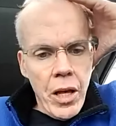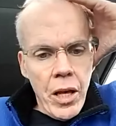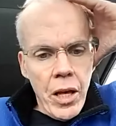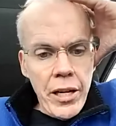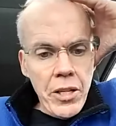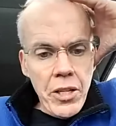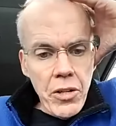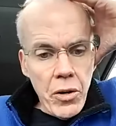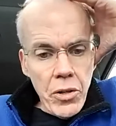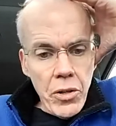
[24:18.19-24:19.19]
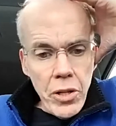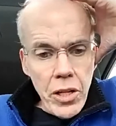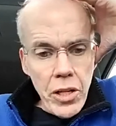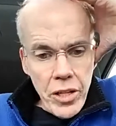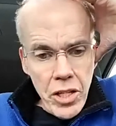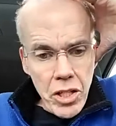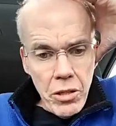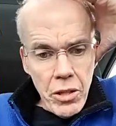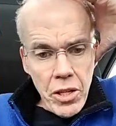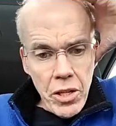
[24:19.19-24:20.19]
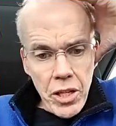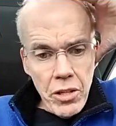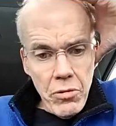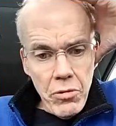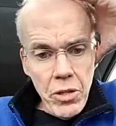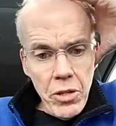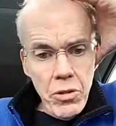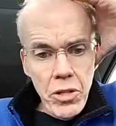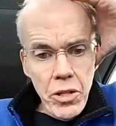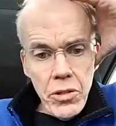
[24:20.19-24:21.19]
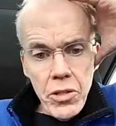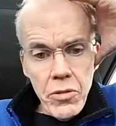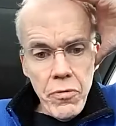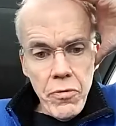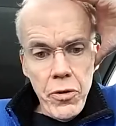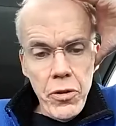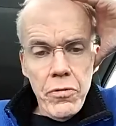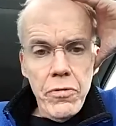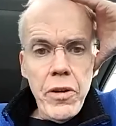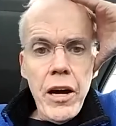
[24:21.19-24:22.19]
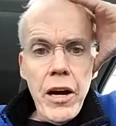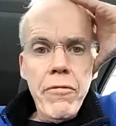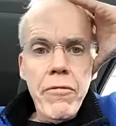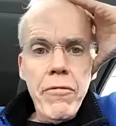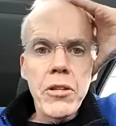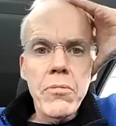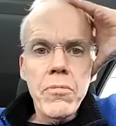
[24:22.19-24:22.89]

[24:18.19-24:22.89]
And indeed, all the legislation of things like the Green New Deal is full of efforts at